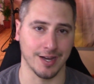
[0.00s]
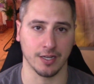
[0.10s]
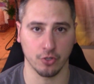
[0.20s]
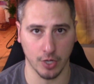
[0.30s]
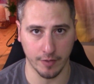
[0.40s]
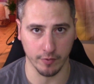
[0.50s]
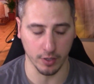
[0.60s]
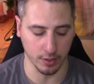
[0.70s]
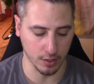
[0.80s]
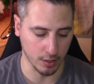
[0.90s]
on driver
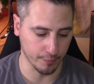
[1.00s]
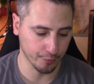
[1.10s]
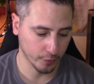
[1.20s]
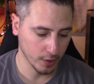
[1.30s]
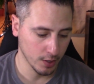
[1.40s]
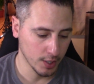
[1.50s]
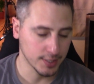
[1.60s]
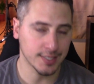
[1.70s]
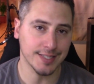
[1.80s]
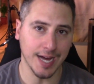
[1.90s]
income,
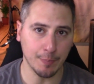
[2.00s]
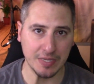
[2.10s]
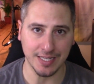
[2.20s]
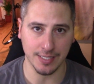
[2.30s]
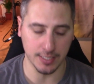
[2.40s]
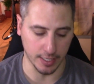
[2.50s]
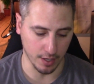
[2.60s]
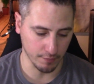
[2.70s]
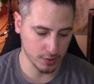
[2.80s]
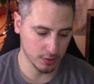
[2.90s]
stop
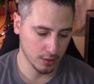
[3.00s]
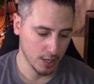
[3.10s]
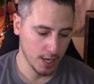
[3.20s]
incentives,